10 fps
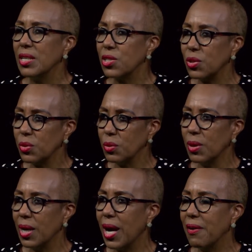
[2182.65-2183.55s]
to
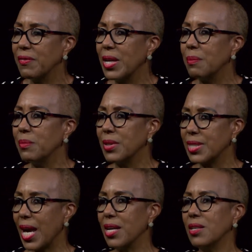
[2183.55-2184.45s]
have them
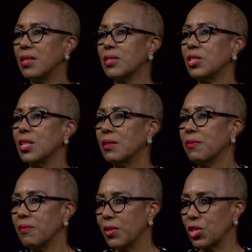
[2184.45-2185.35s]
sign on to the
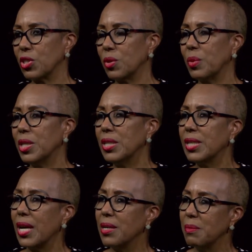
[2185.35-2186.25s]
virtual world
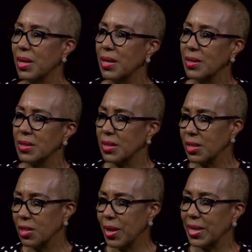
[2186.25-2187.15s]
and
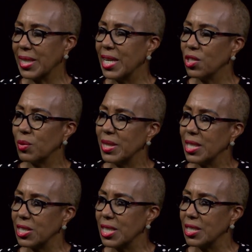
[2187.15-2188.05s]
engage with
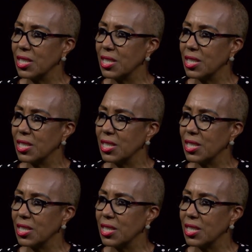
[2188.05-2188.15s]
their teachers.